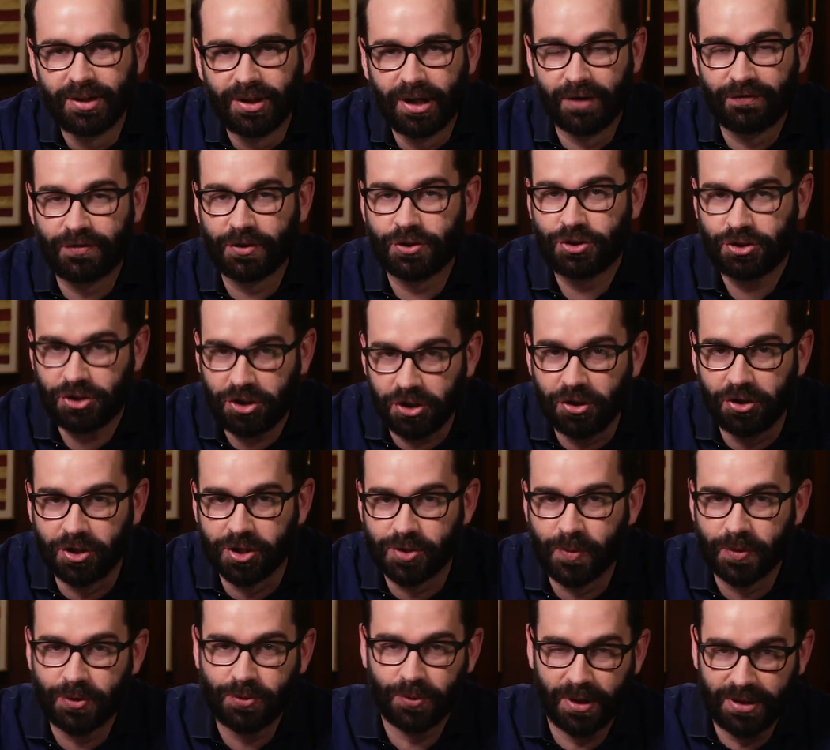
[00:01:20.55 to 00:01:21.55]
You have to
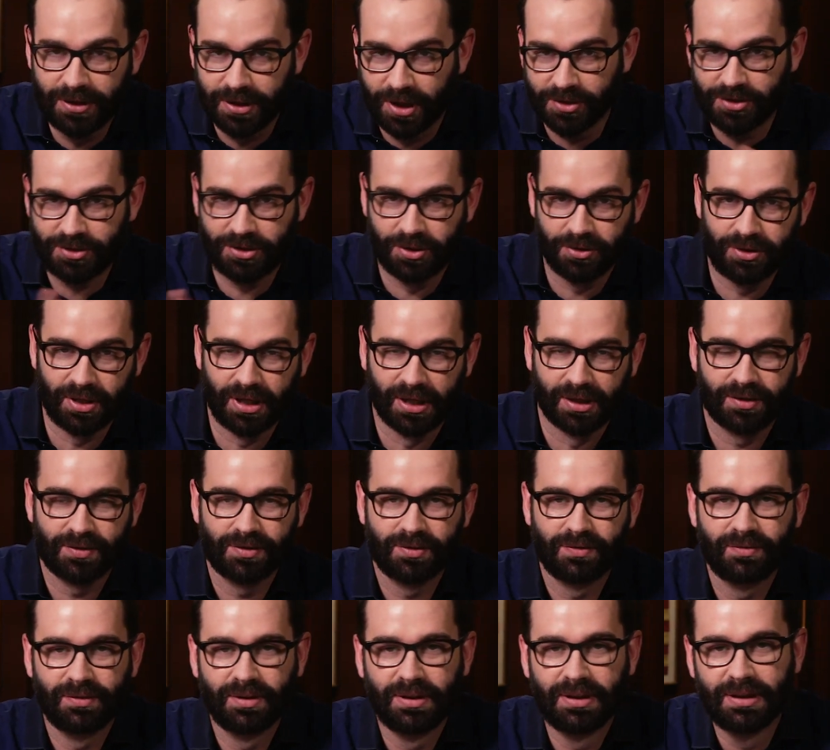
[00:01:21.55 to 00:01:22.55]
choose between those two
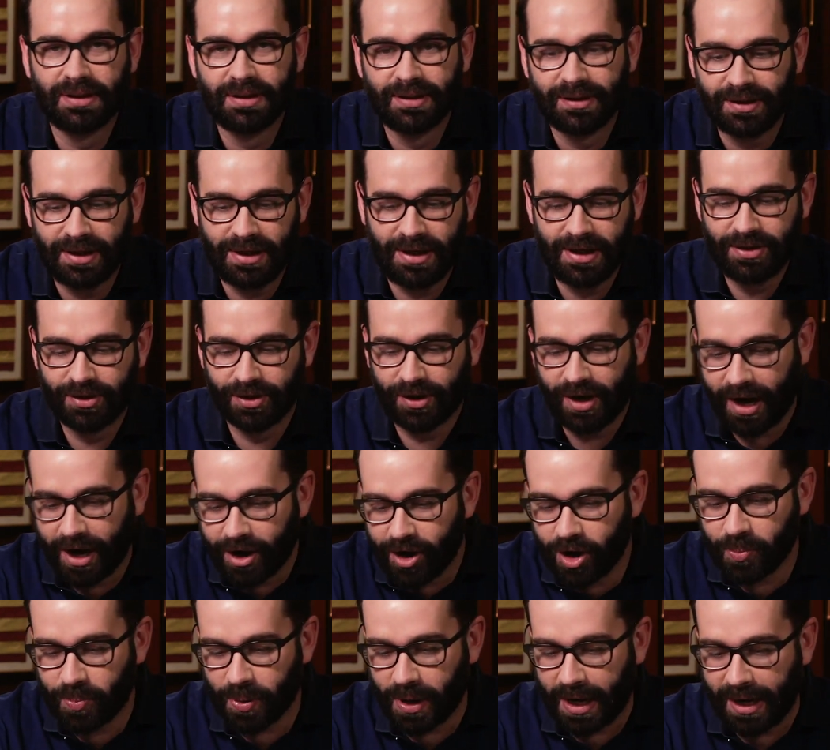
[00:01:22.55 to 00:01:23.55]
things, either
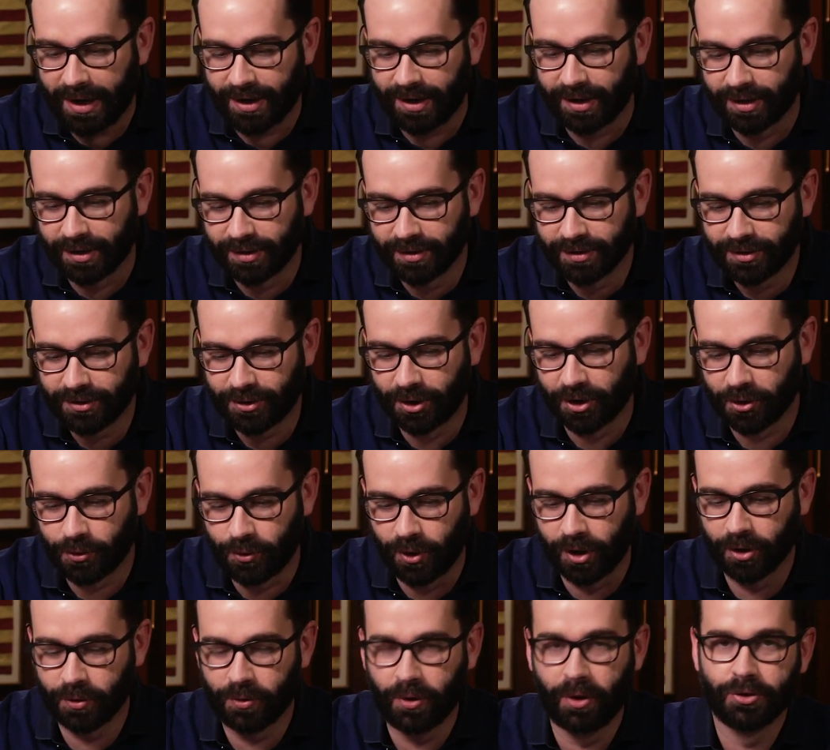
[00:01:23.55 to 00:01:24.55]
Harry Potter or
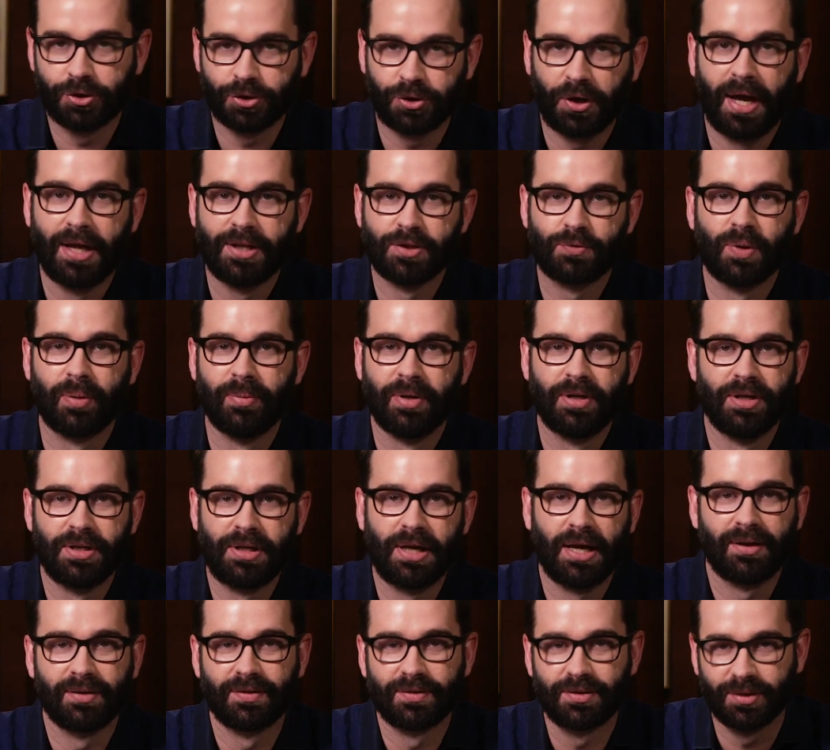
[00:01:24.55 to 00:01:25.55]
quote unquote trans women. You
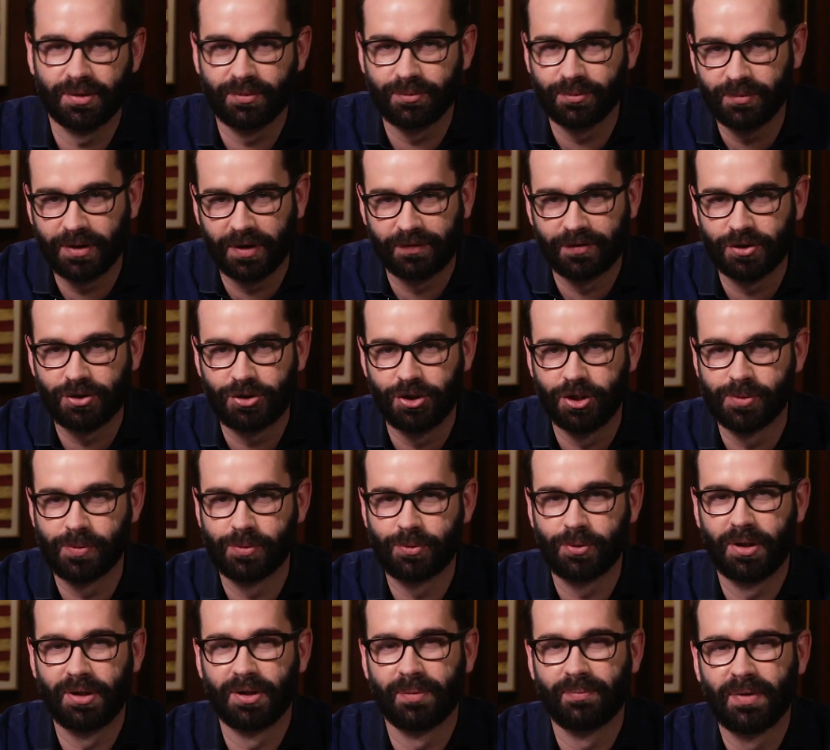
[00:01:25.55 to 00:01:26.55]
can't, you have to choose
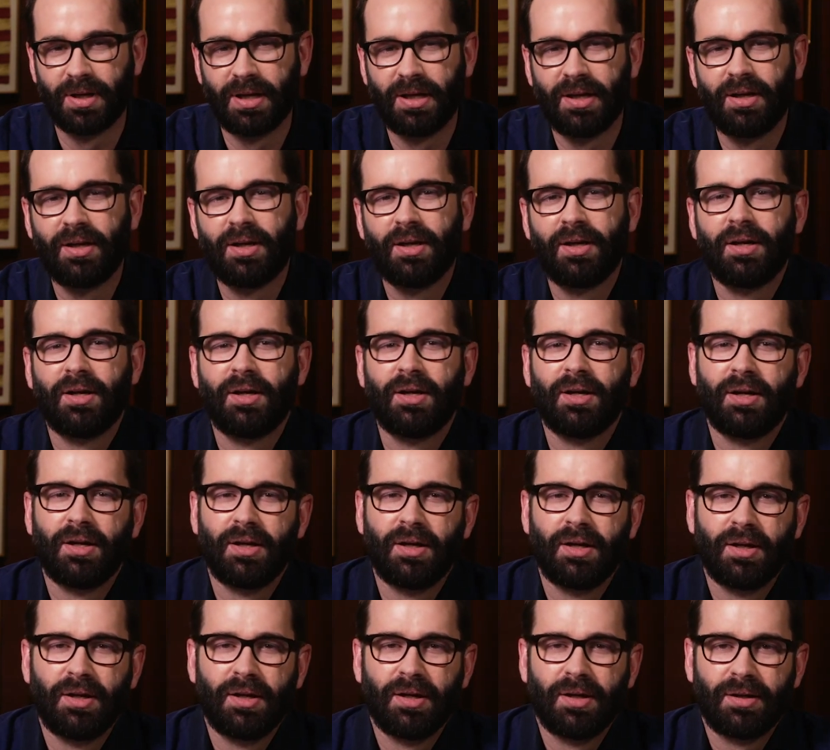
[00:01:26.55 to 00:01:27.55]
between them.
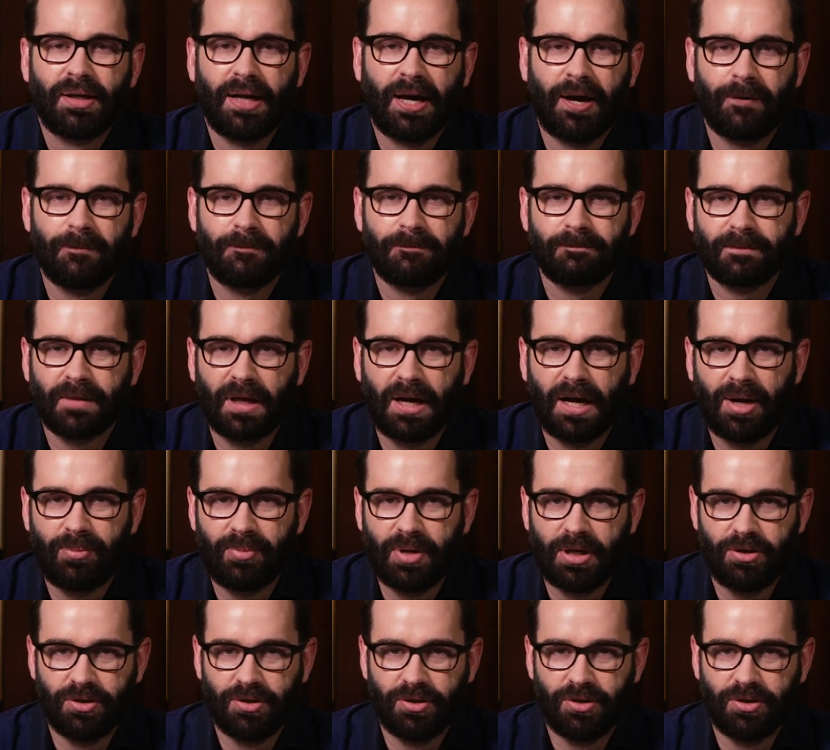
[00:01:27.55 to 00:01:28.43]
Now, and